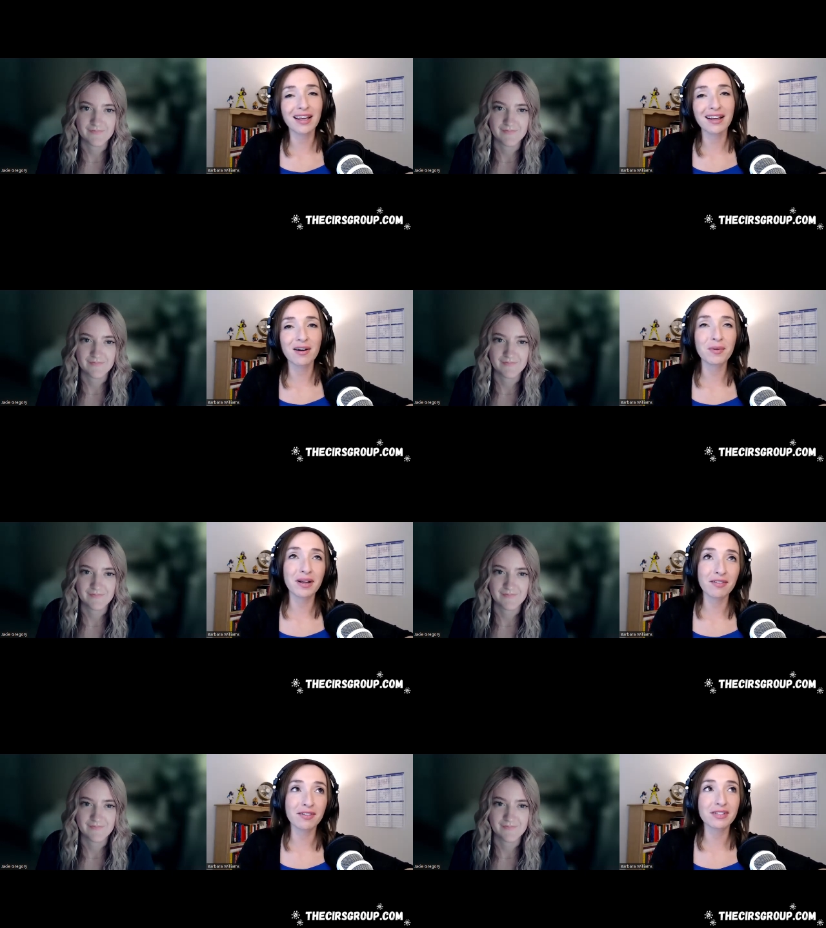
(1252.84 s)
Speaker 1: like, oh,
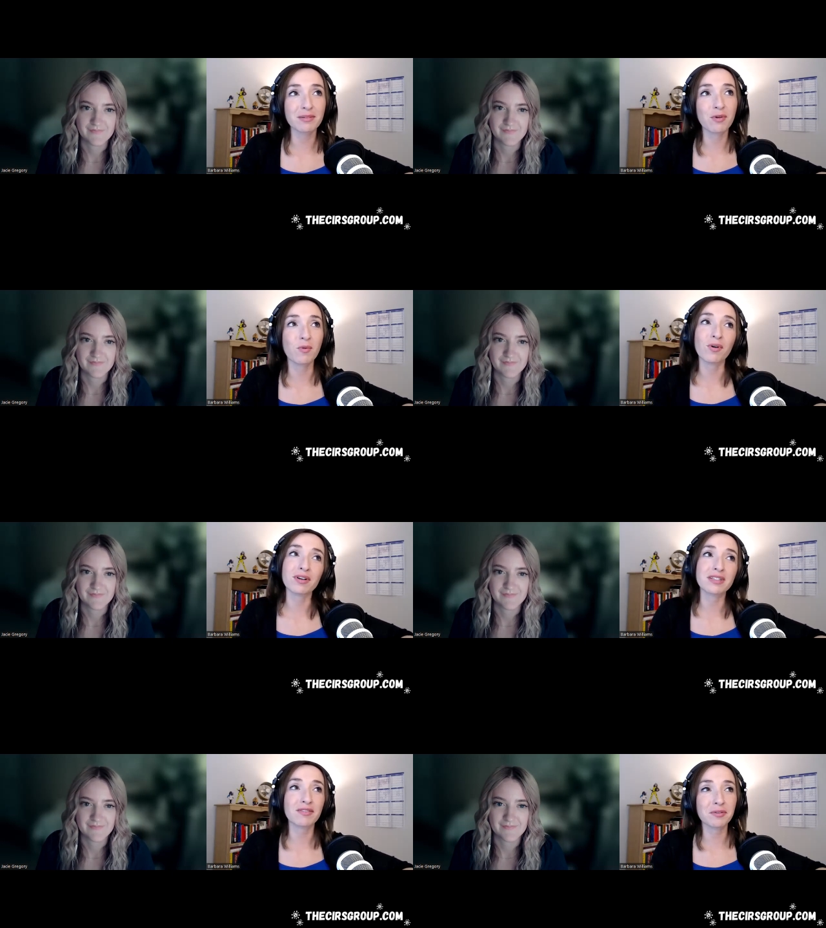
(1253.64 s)
whatever, some
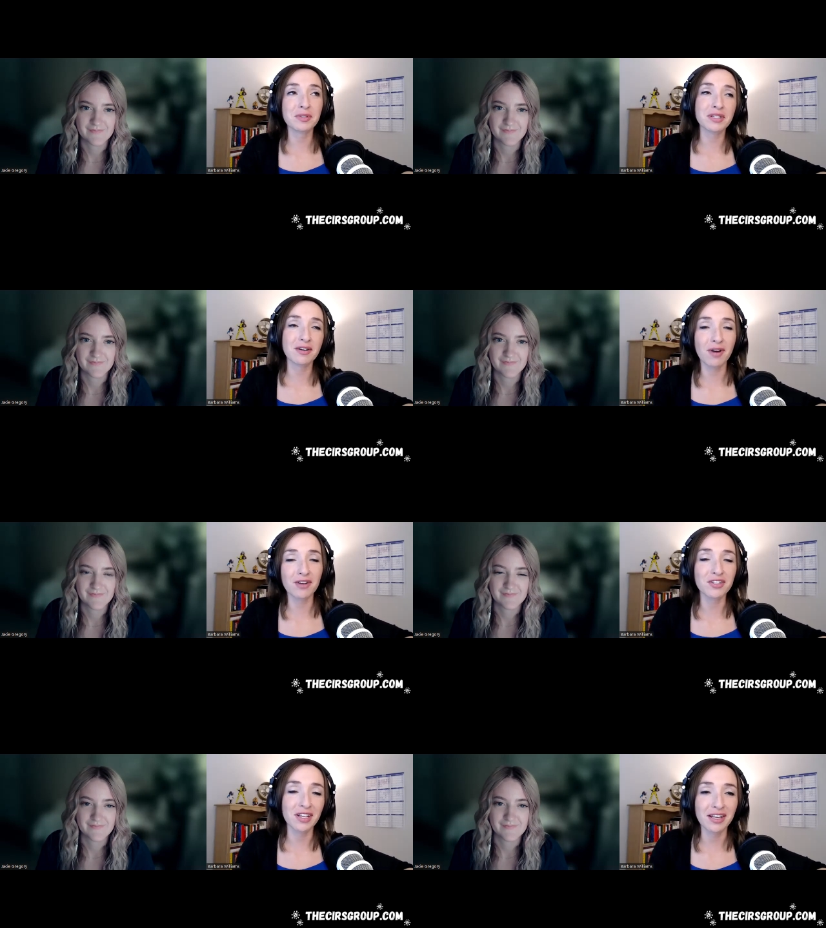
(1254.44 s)
awards. Everyone's
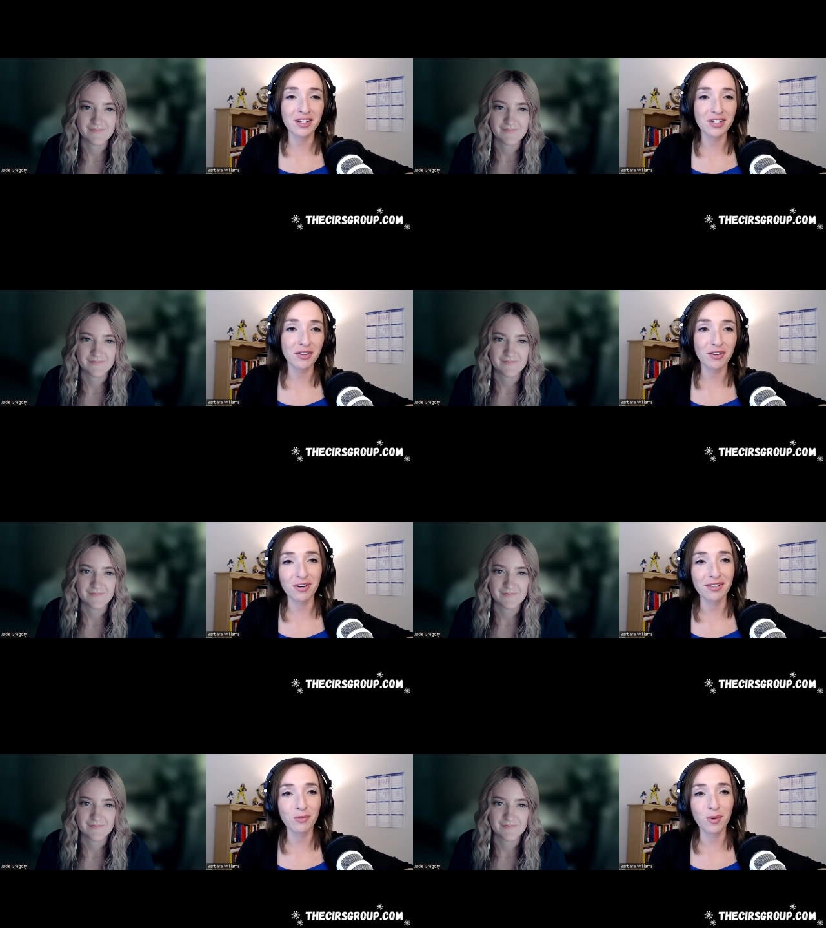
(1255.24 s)
congratulating each
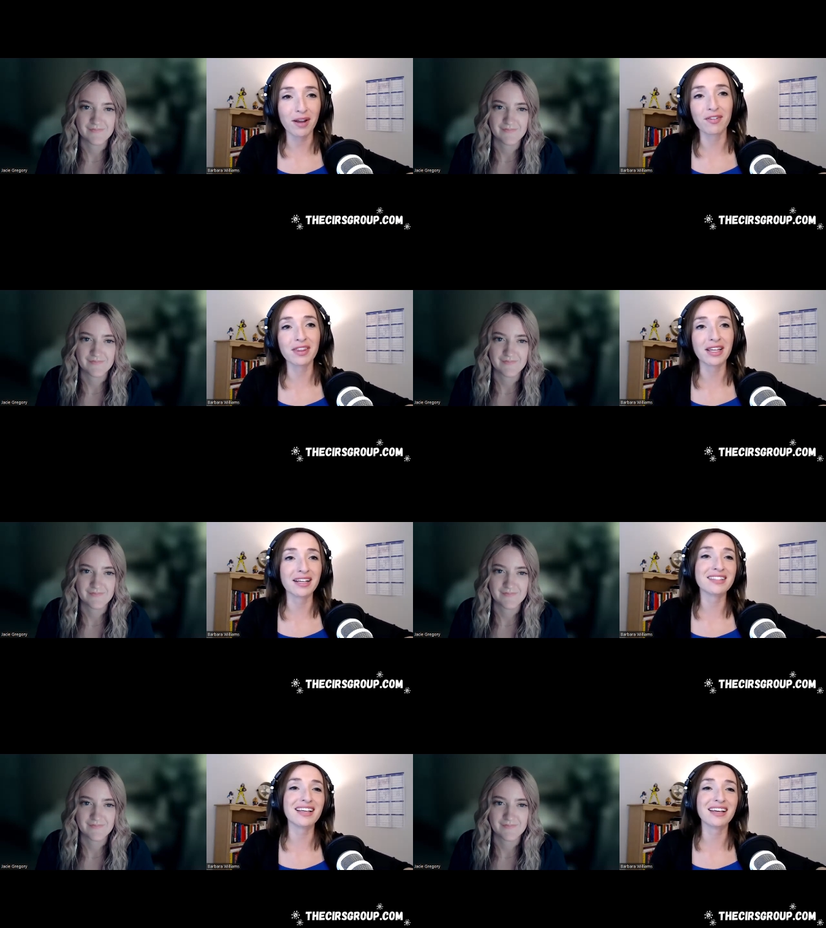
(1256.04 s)
other on whatever
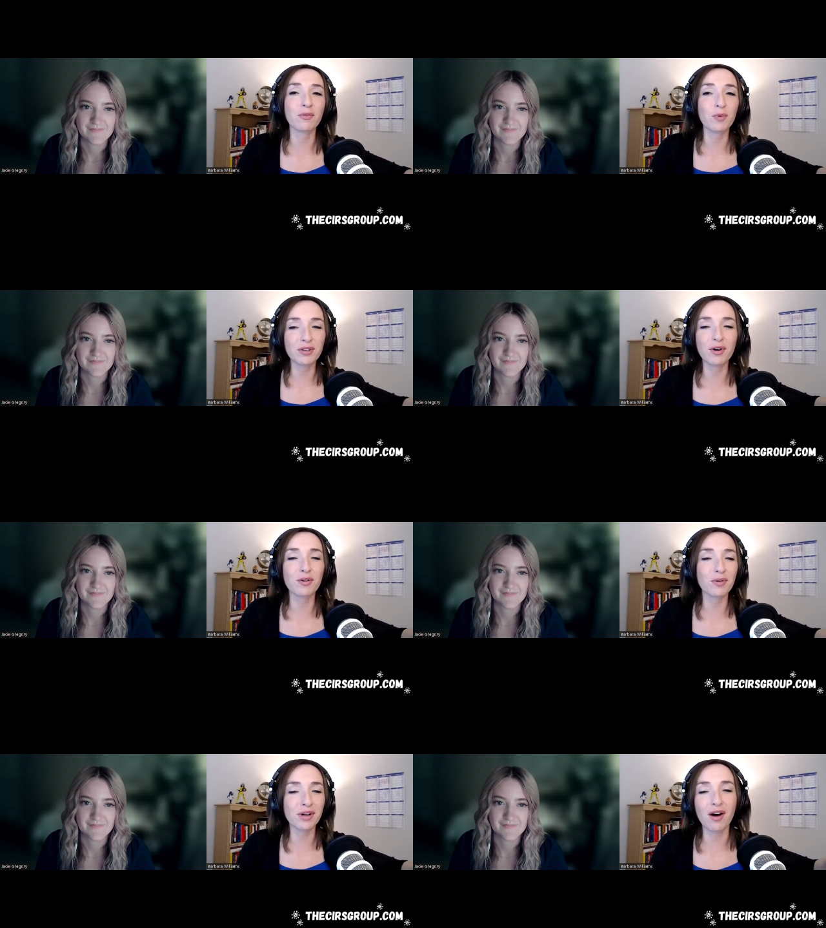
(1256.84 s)
things. Like when you
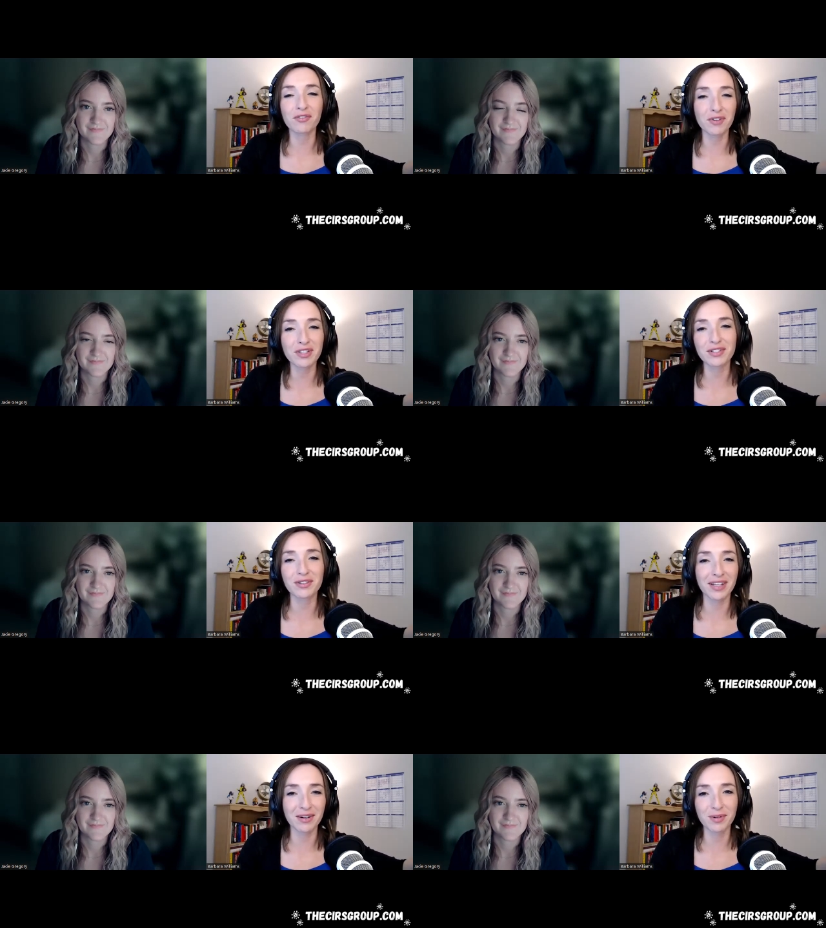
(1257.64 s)
go to a conference,
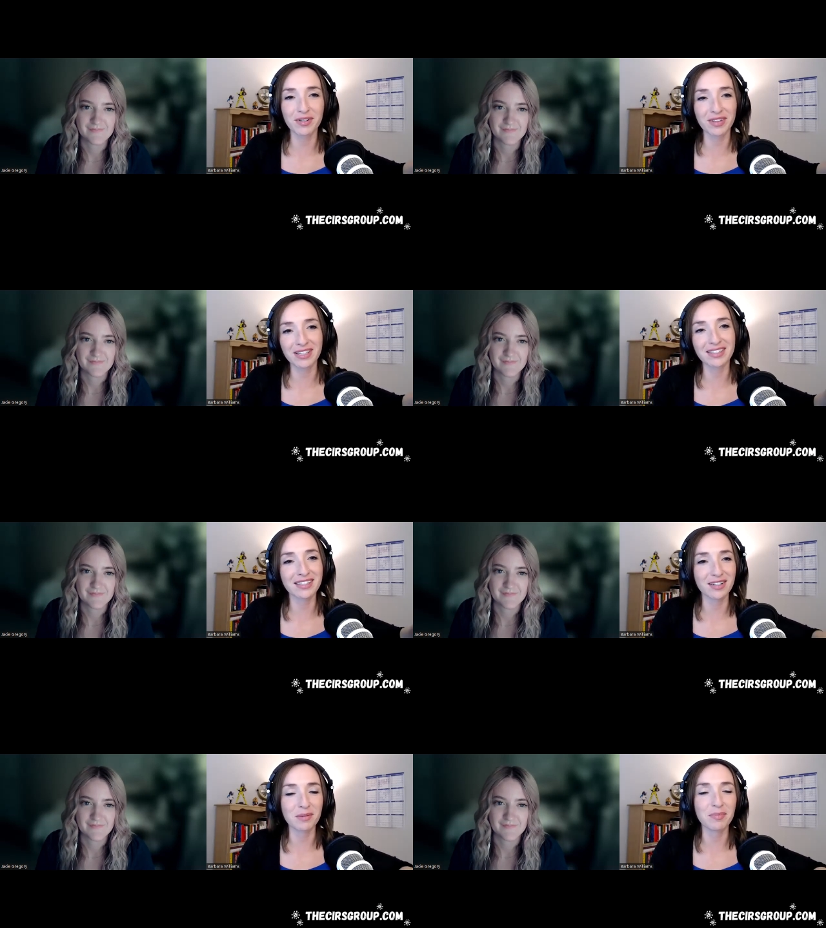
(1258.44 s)
you're like, what are
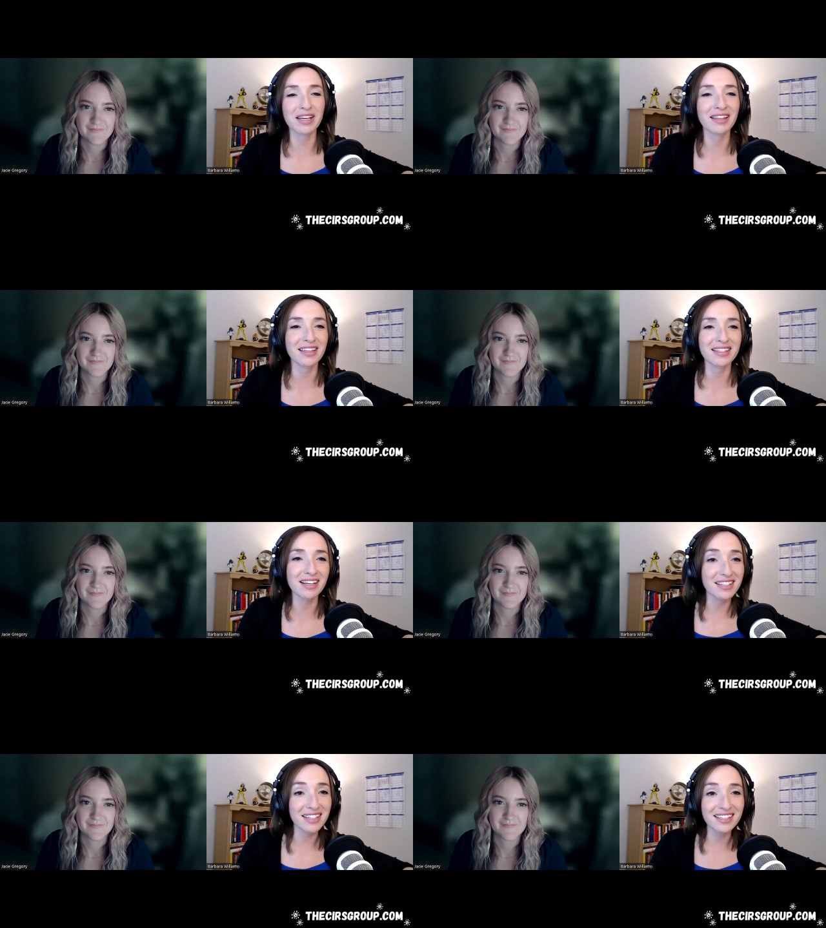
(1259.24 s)
these going to be? The
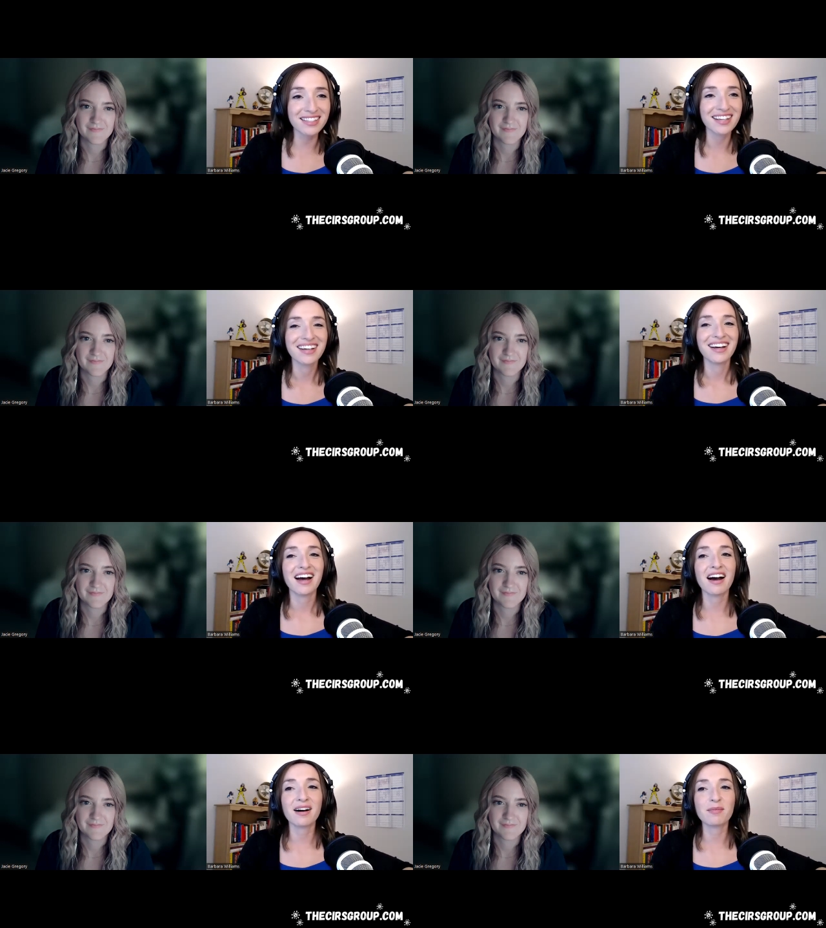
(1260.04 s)
Dundies.
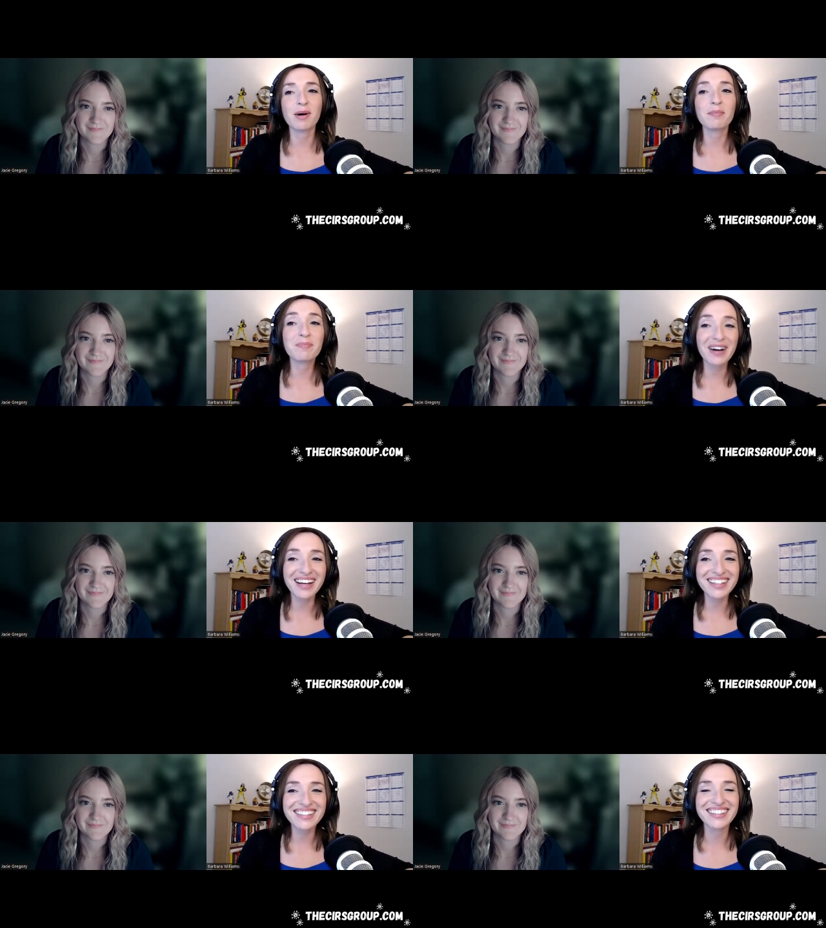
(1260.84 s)
Um,
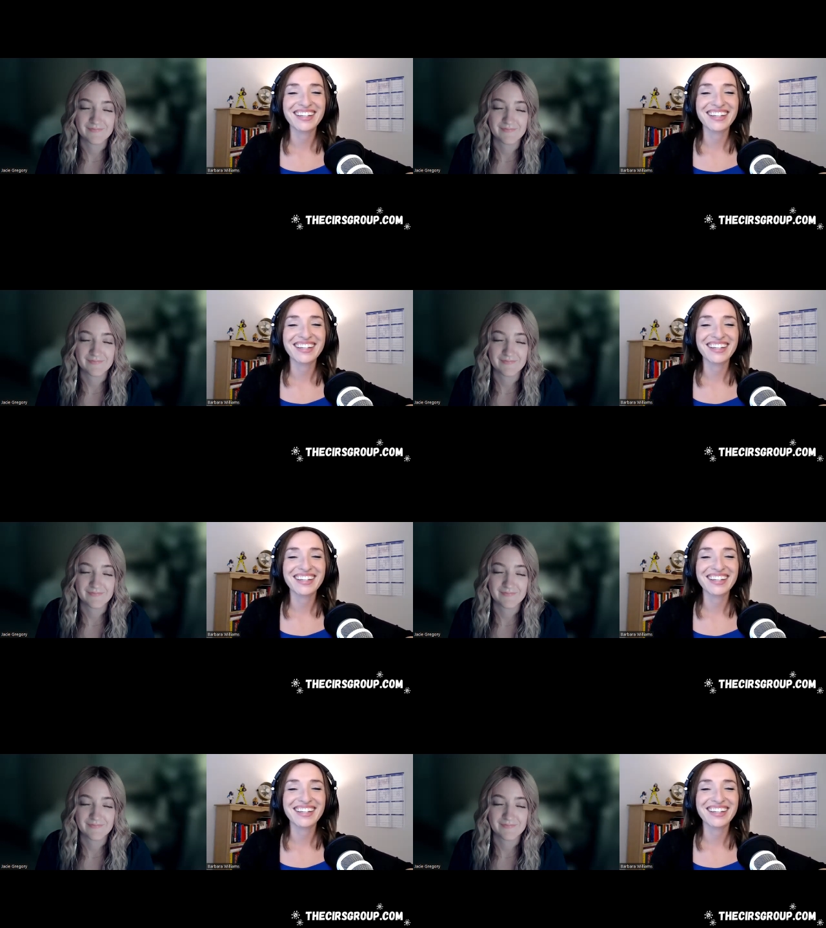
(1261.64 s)
but